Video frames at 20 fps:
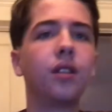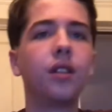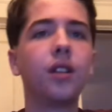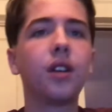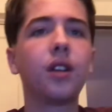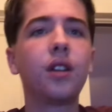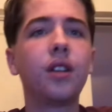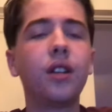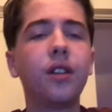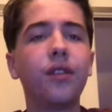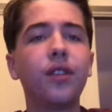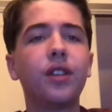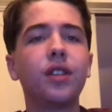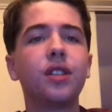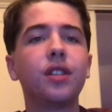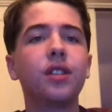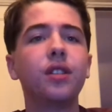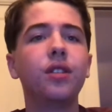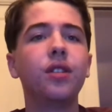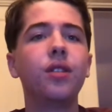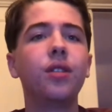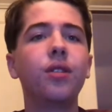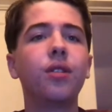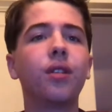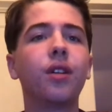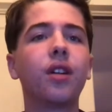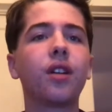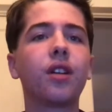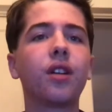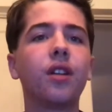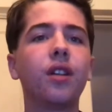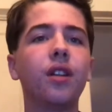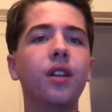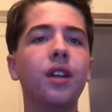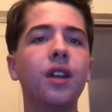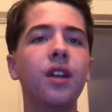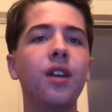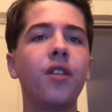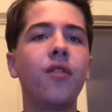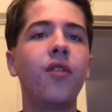Luckner versus New York on the
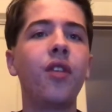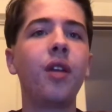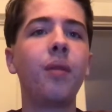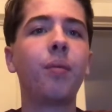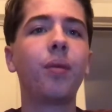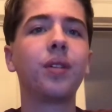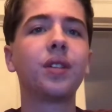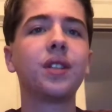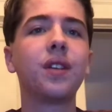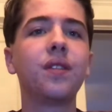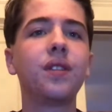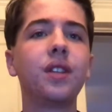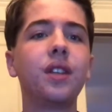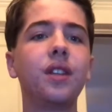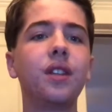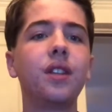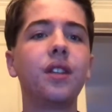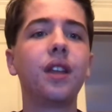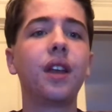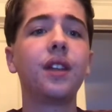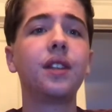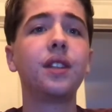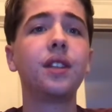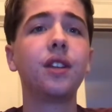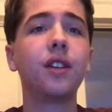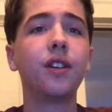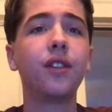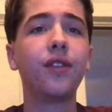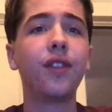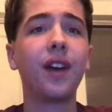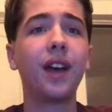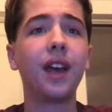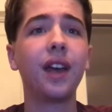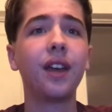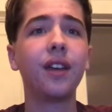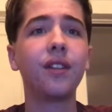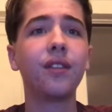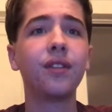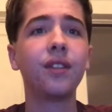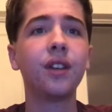date of April 17,
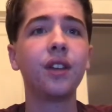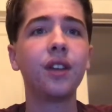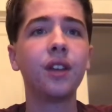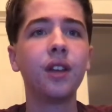1905,